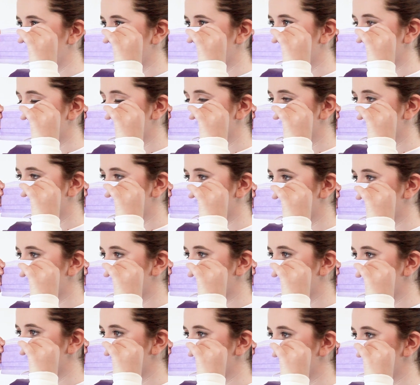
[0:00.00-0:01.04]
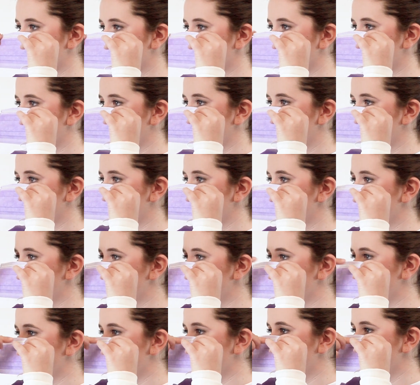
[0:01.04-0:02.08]
Step 2.
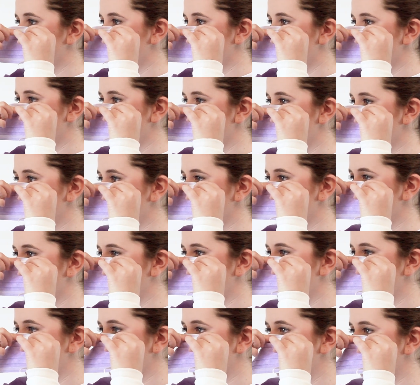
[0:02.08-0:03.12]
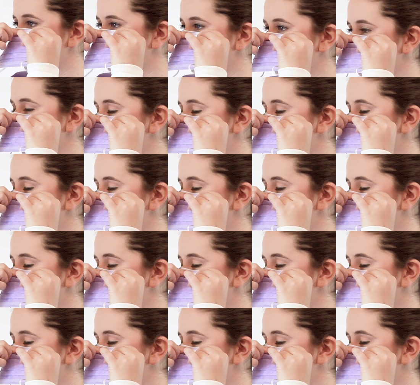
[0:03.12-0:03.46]
Secure and mold the